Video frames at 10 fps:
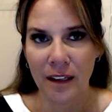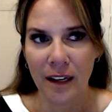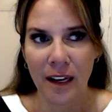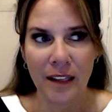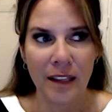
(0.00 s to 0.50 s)

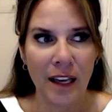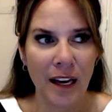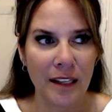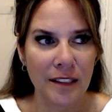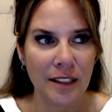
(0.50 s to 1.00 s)
And
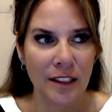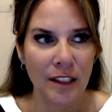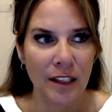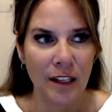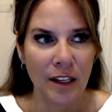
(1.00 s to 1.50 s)
that
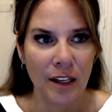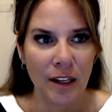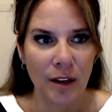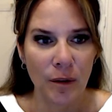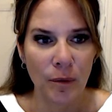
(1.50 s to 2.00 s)

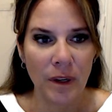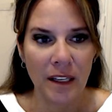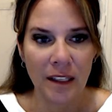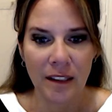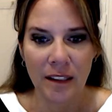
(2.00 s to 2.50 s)
we
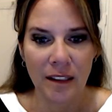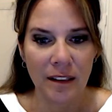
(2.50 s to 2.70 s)
can